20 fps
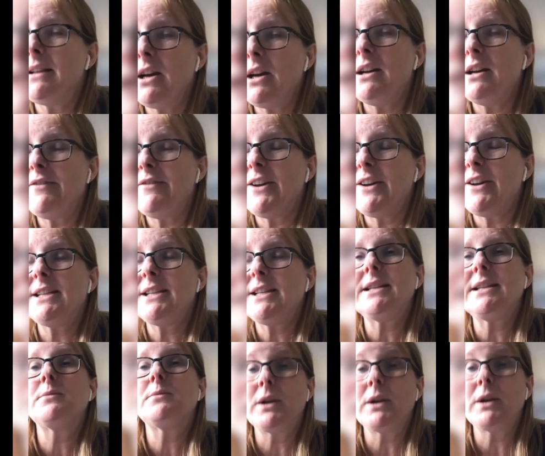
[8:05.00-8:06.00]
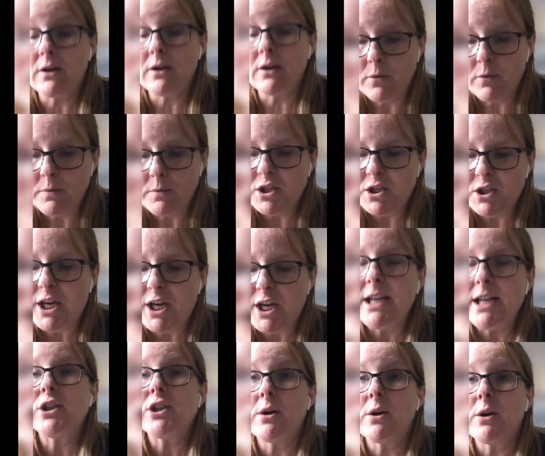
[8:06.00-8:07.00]
in the early phases when a lot was
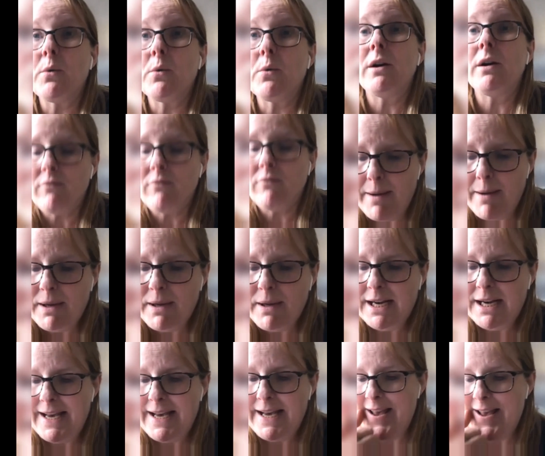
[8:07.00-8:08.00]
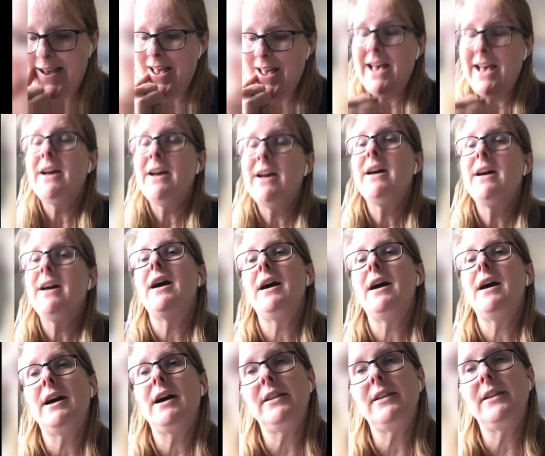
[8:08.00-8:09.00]
changing quite rapidly.
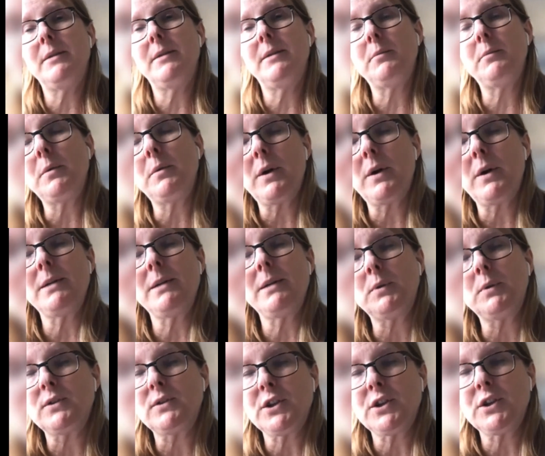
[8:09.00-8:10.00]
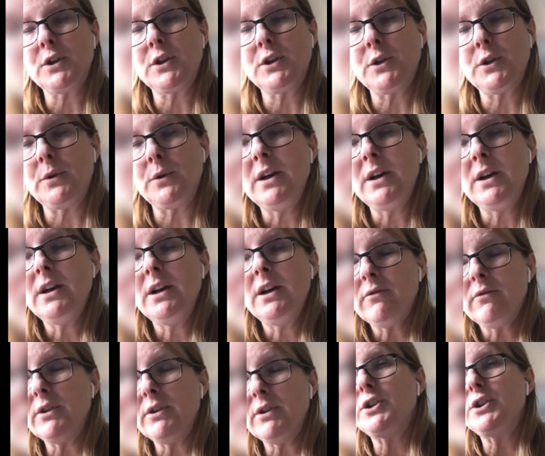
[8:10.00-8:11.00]
And then we were able to
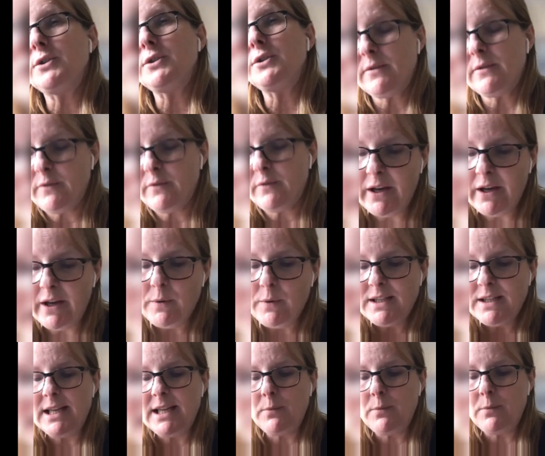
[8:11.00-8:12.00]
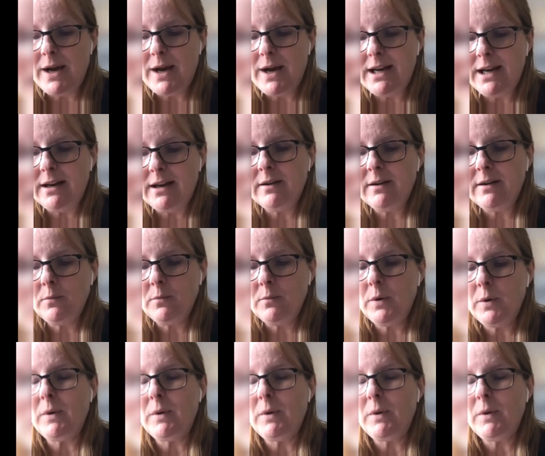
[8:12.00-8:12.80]
reduce the frequency when